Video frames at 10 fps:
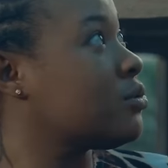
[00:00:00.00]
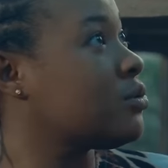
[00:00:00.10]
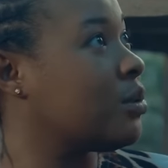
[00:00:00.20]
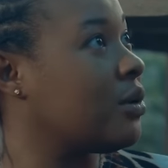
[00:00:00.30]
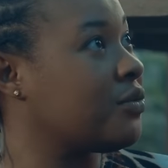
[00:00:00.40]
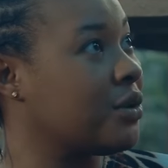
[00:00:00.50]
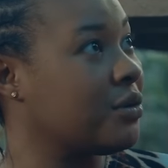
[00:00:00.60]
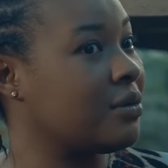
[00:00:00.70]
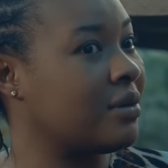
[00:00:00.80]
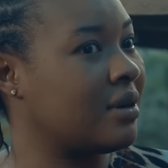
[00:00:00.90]
two of
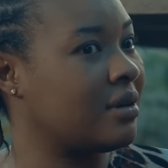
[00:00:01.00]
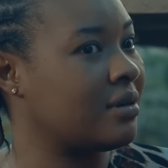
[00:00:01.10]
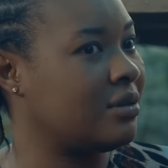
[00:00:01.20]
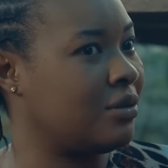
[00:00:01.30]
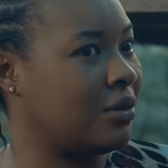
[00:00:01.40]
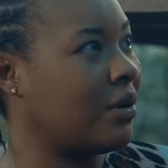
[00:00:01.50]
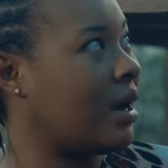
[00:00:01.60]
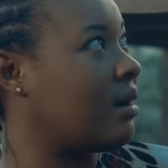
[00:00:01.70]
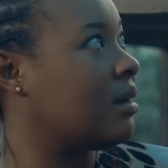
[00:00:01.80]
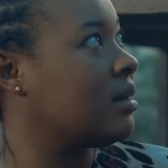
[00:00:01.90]
you know her.